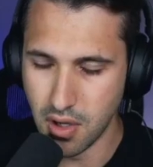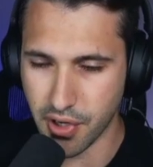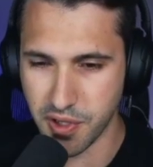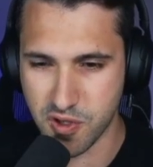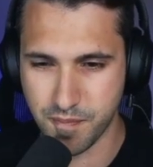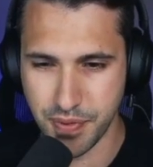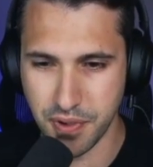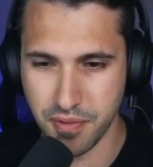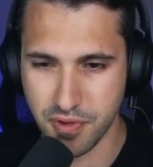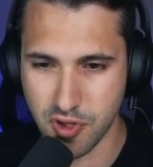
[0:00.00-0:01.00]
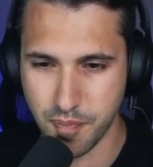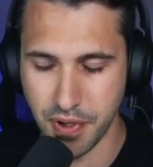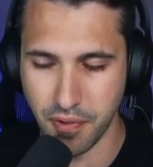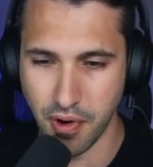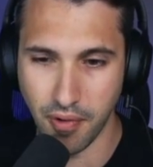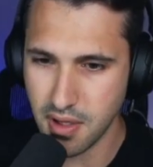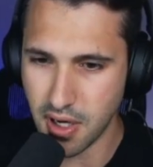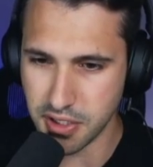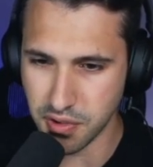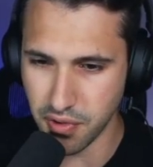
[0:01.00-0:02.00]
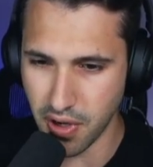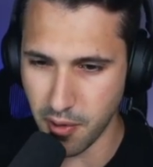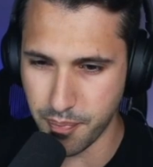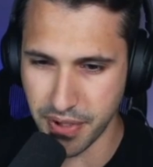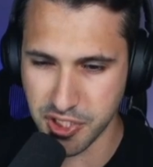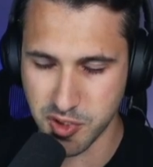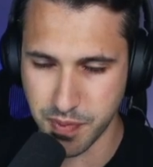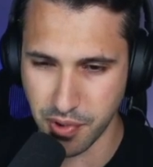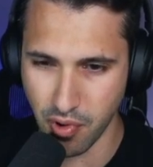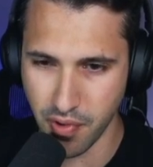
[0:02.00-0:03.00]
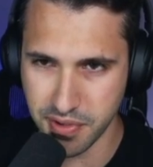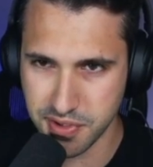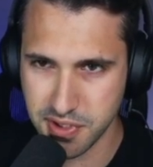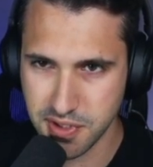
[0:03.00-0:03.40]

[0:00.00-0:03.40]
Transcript: Okay, Spearow. I don't know how big Spearow is.